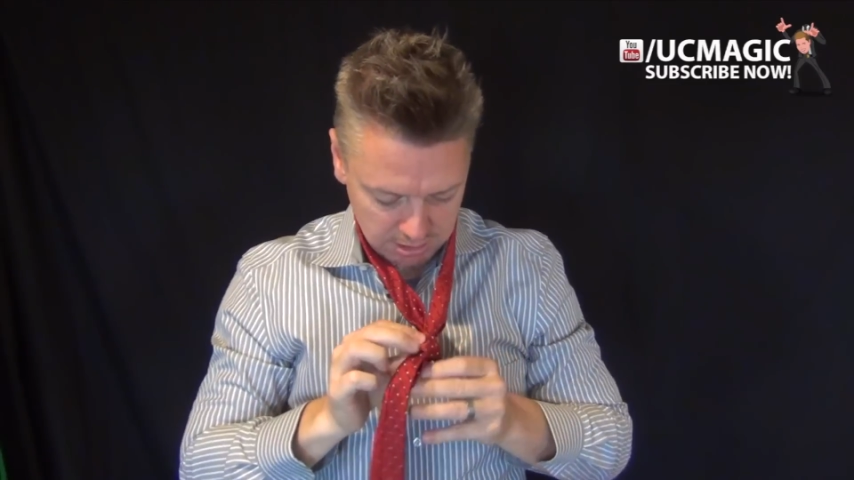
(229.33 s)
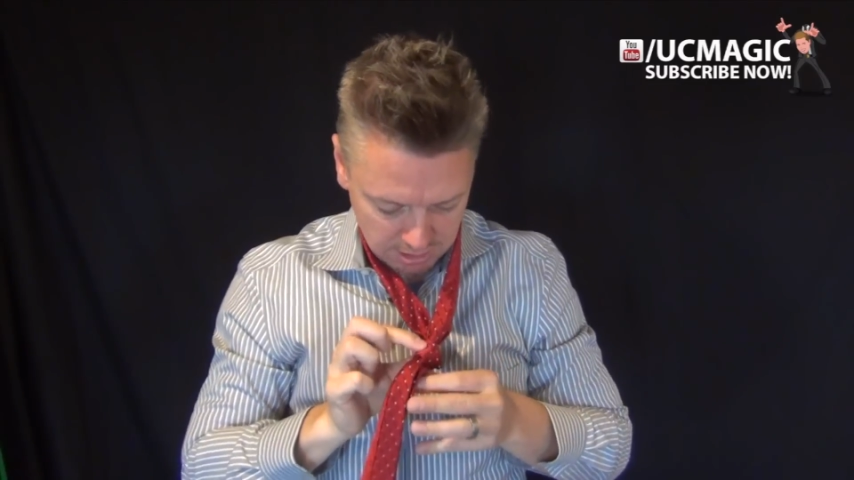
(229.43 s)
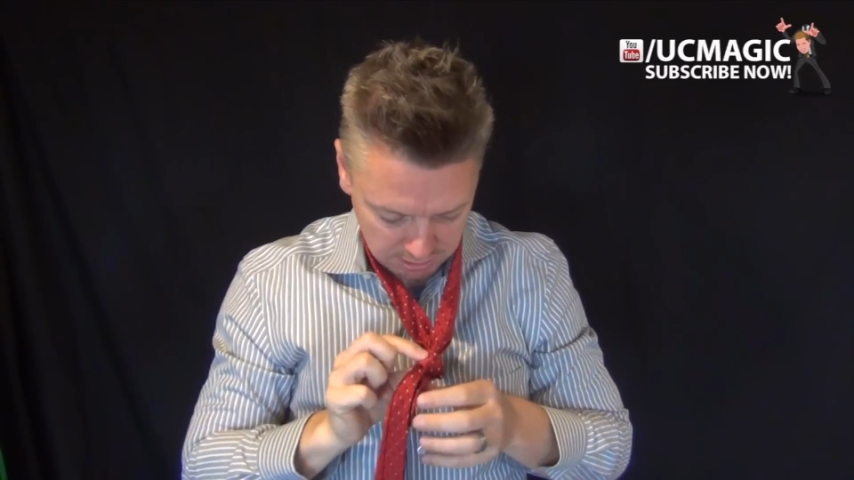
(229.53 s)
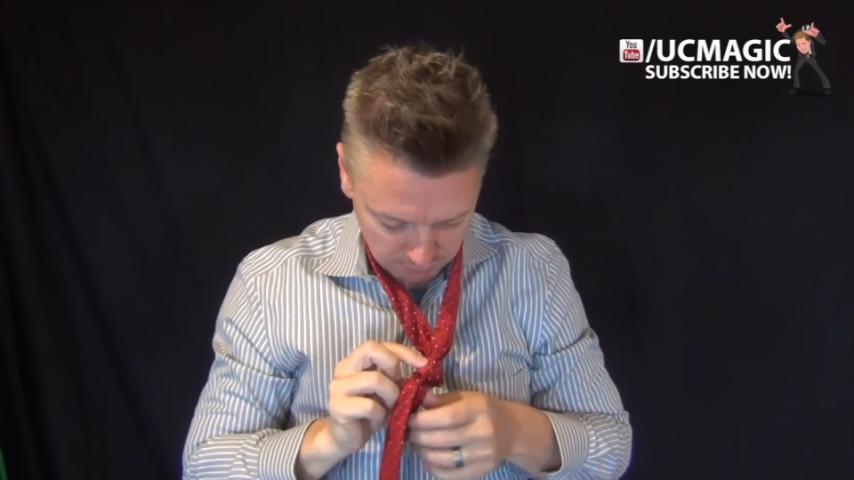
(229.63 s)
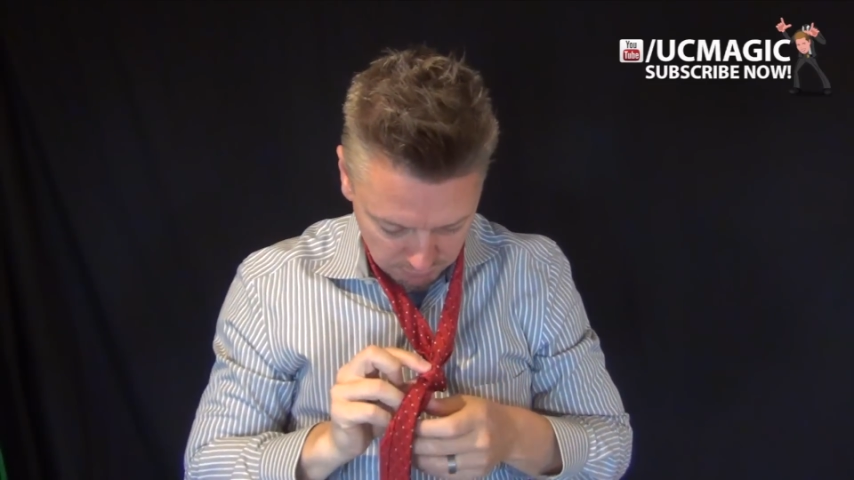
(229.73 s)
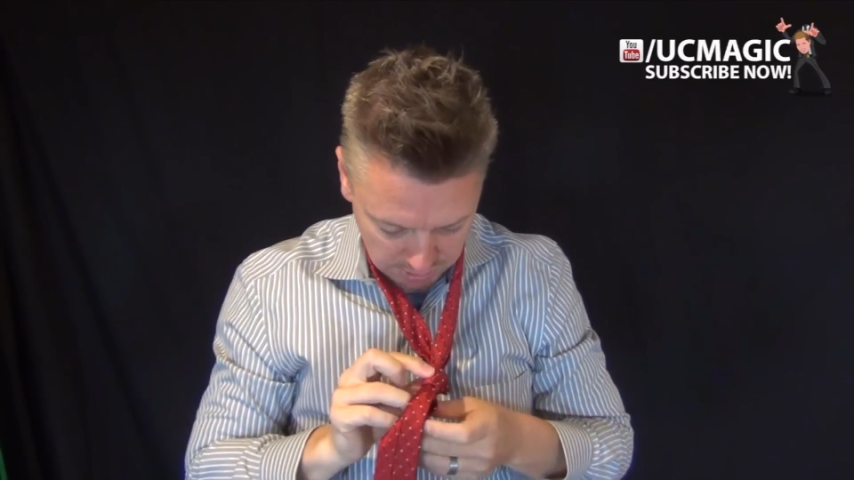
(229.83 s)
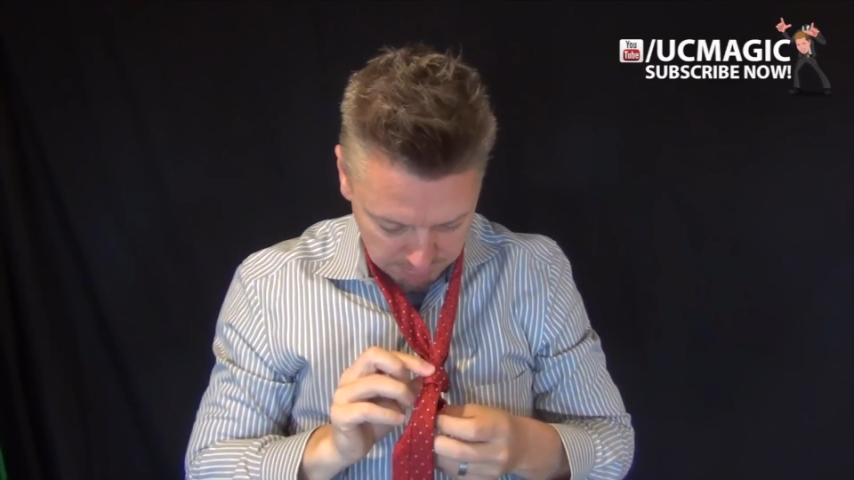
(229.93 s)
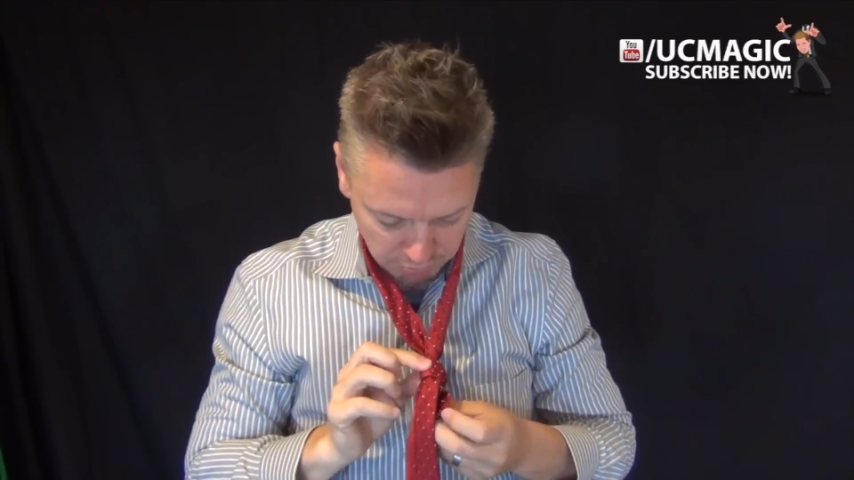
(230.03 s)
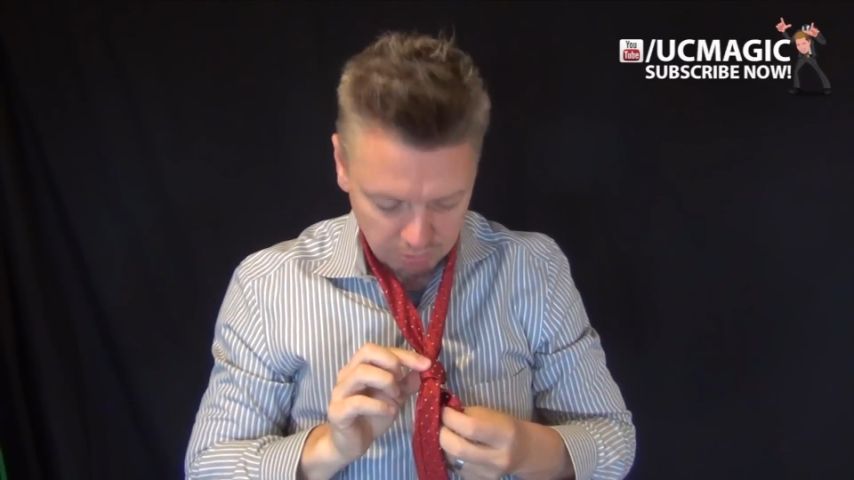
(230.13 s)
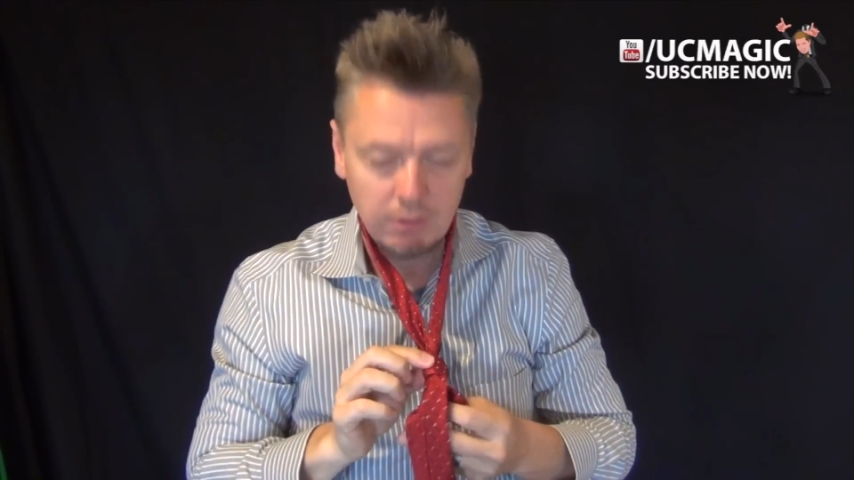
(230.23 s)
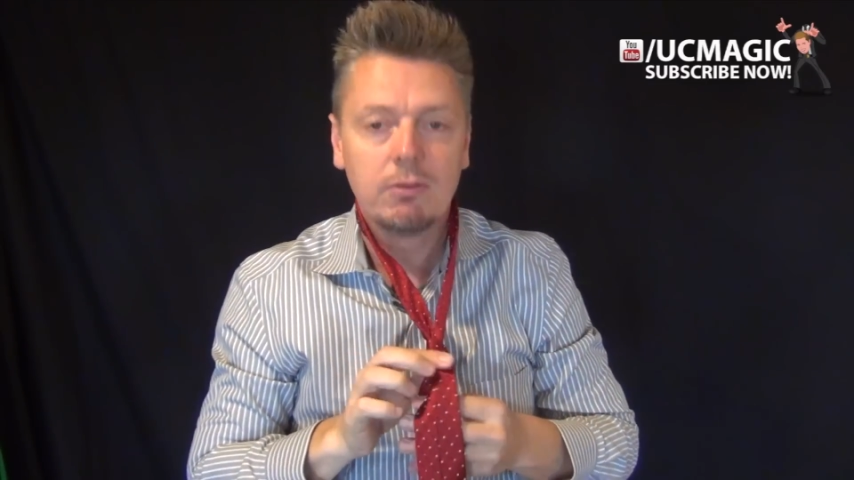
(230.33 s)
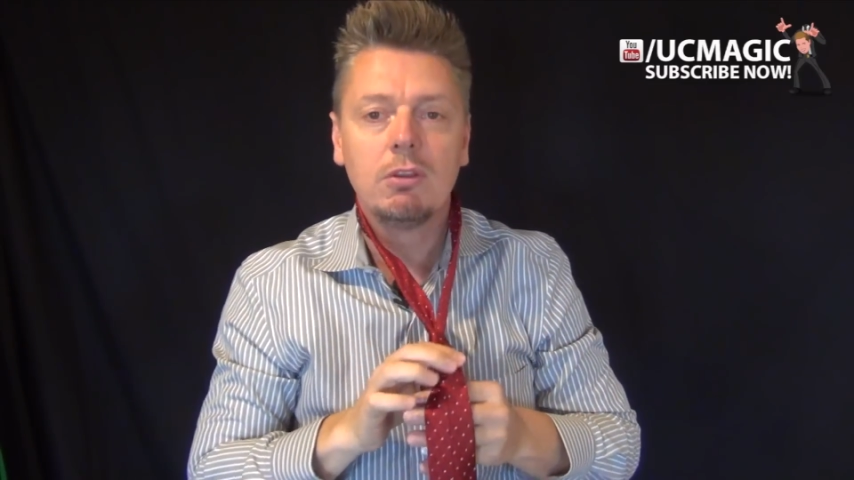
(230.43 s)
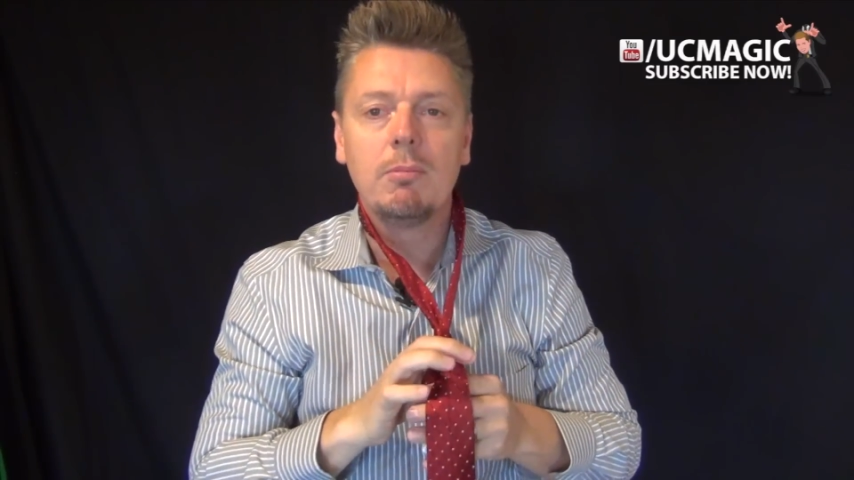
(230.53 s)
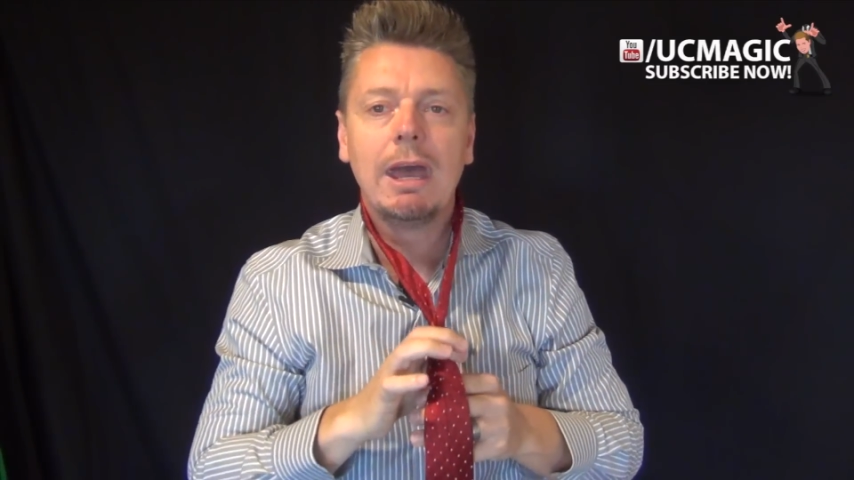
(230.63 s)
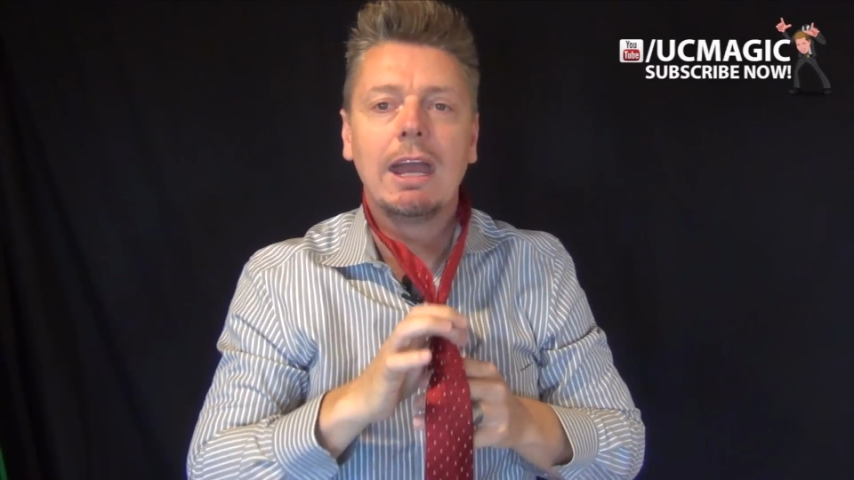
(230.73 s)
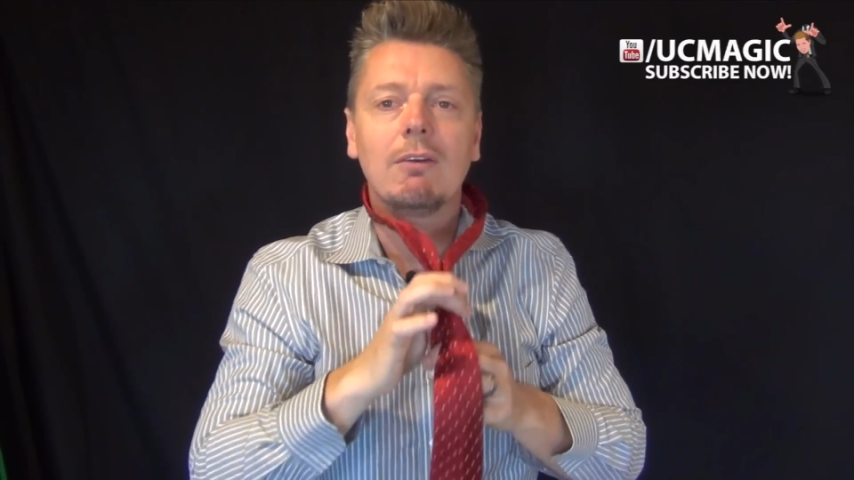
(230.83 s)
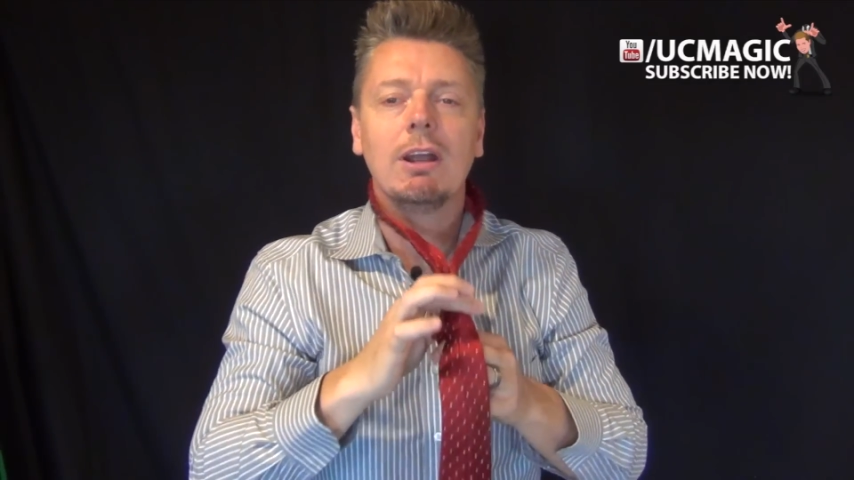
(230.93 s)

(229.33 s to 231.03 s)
and then re-pull it through the back